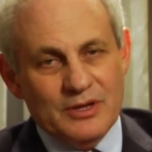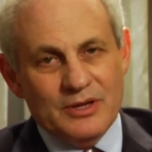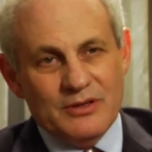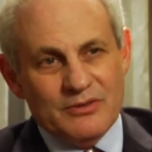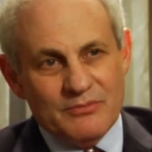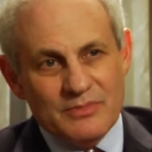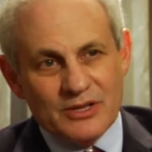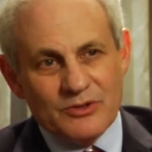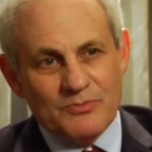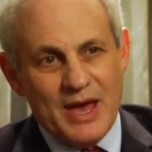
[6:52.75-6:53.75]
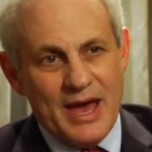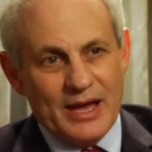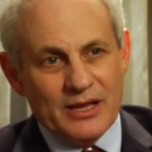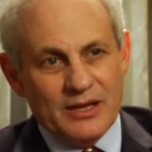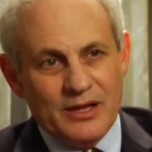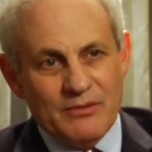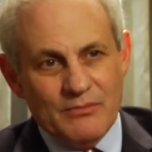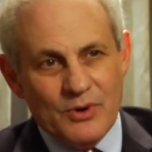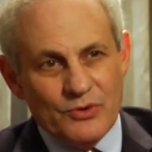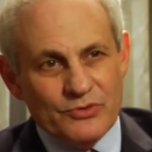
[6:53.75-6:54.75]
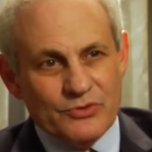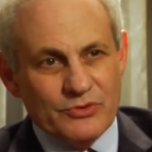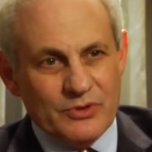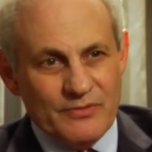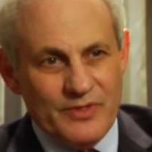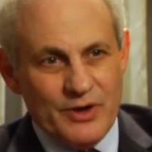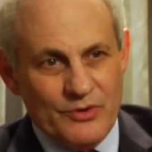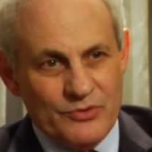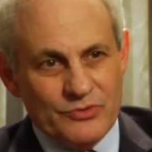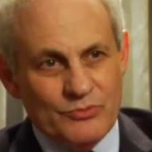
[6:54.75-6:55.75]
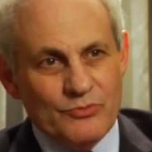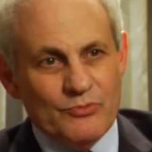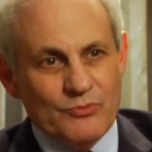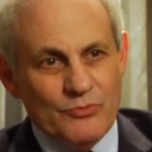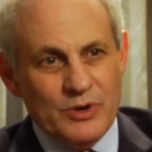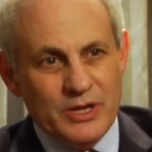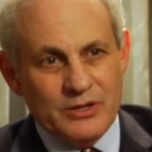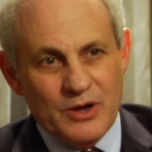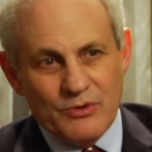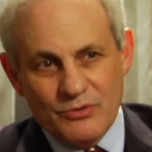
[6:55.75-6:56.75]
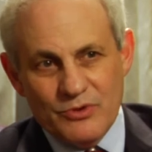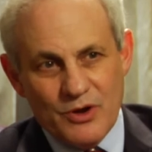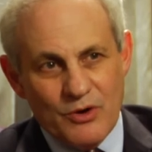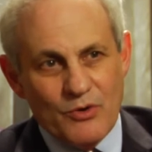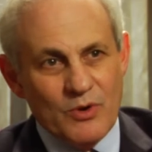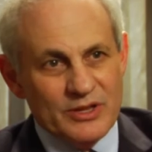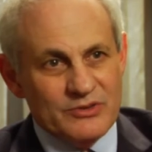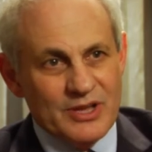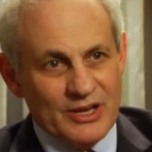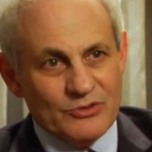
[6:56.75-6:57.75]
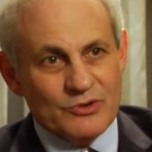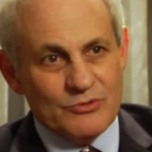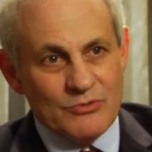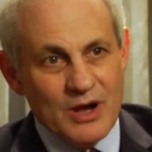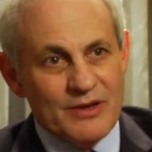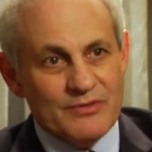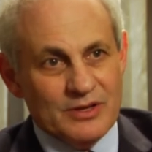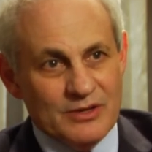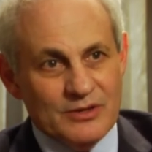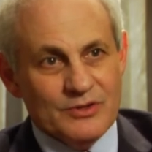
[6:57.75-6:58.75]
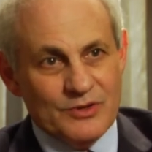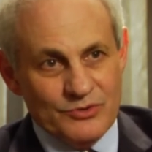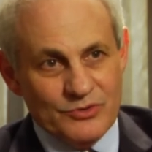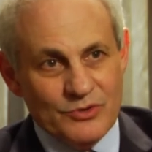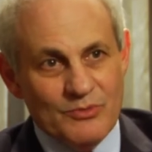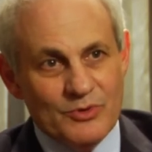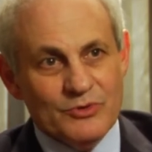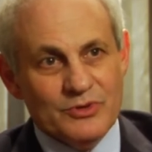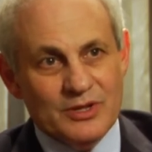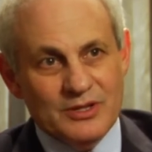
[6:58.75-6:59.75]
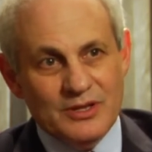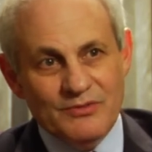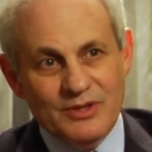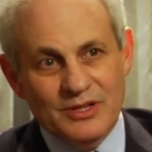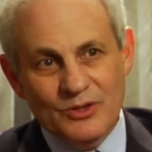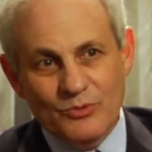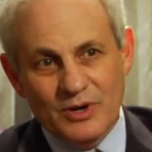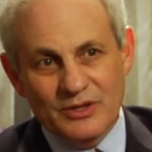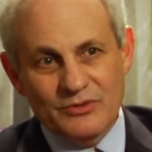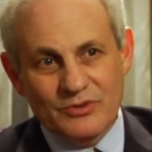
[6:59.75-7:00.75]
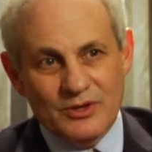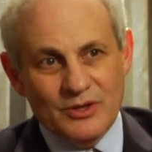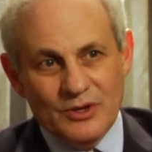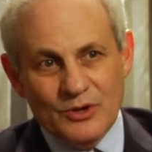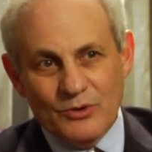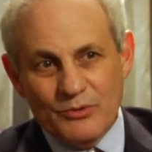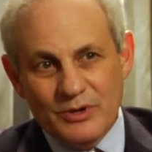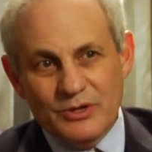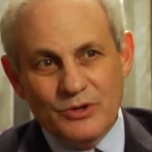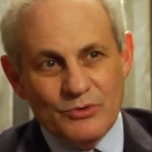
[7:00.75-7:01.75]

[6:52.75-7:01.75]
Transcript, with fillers: is a mixed bag, and most of those we don't know what is actually driving those tumors, and even in the ones we do